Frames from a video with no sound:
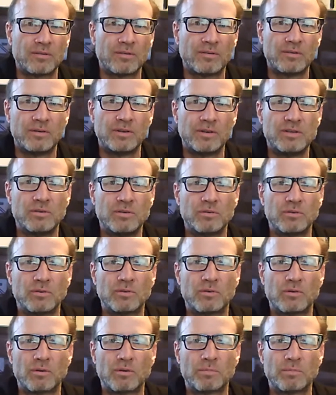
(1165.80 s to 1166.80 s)
good to
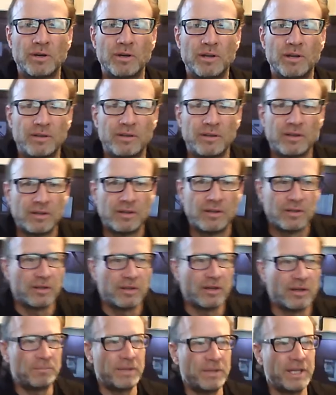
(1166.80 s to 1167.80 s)
incorporate
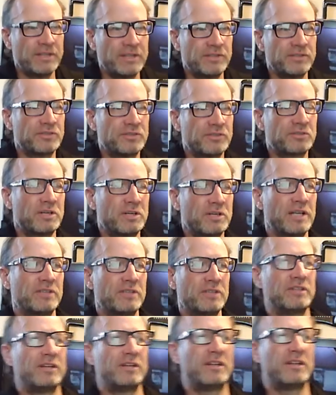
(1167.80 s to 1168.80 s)
a pacing
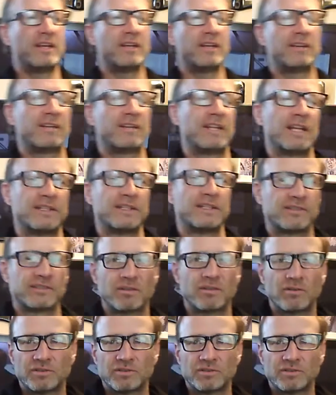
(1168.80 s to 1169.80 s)
strategy that
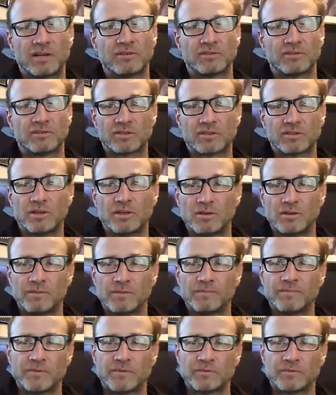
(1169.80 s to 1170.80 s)
starts out slow
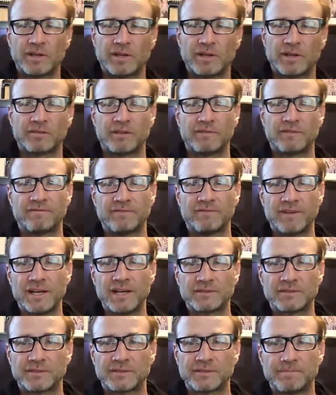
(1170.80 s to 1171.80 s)
rather than
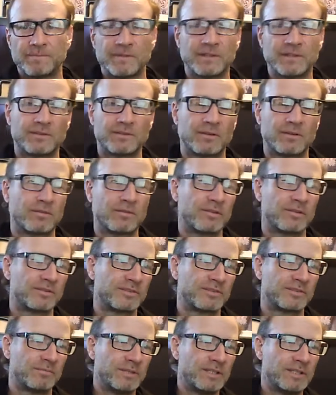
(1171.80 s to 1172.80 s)
fast. And so
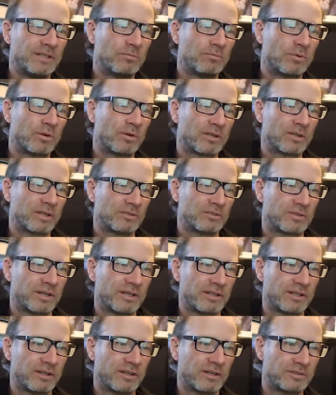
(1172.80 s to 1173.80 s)
there's some neat work on trying
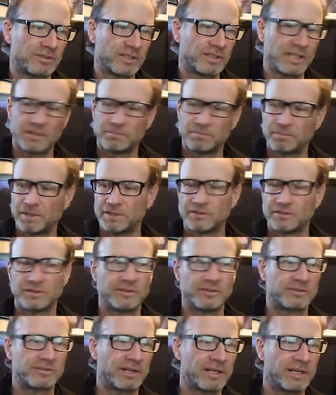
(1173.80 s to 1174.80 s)
to understand pacing
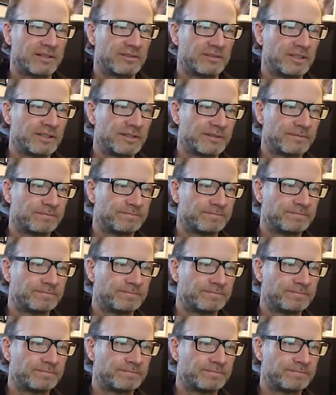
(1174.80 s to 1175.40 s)
strategies.